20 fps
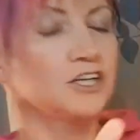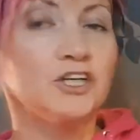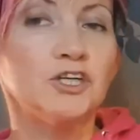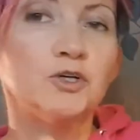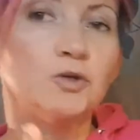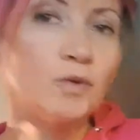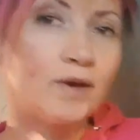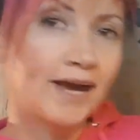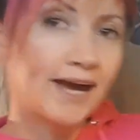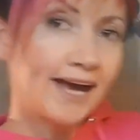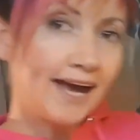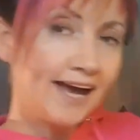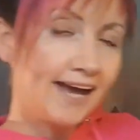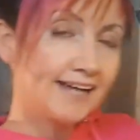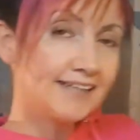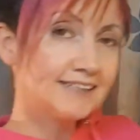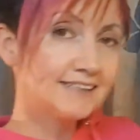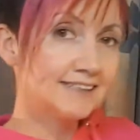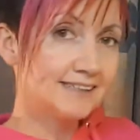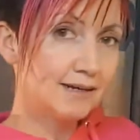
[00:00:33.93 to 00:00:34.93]
you
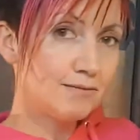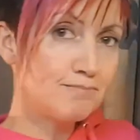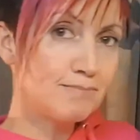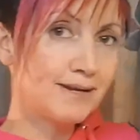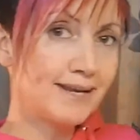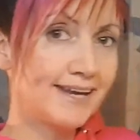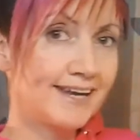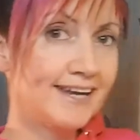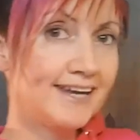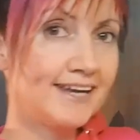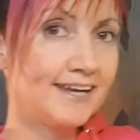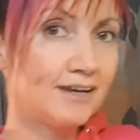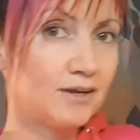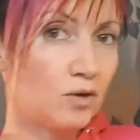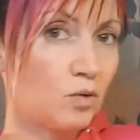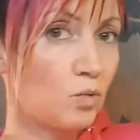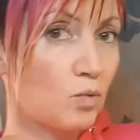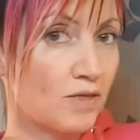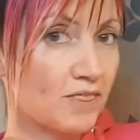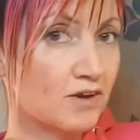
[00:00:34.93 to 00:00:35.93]
get somebody
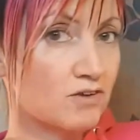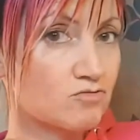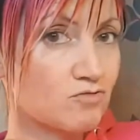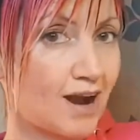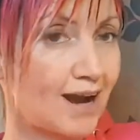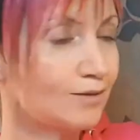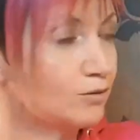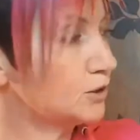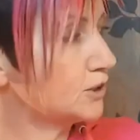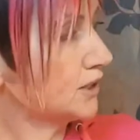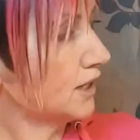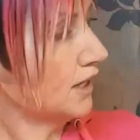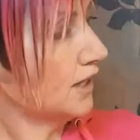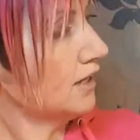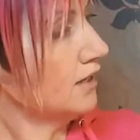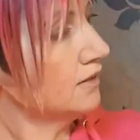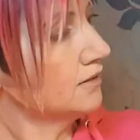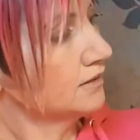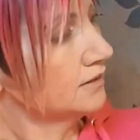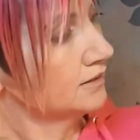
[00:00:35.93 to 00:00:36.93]
with a router